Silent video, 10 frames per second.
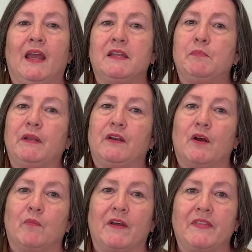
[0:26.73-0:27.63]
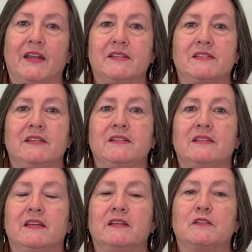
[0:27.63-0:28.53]
and depending on what that
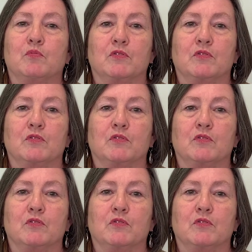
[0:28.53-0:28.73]
disease is,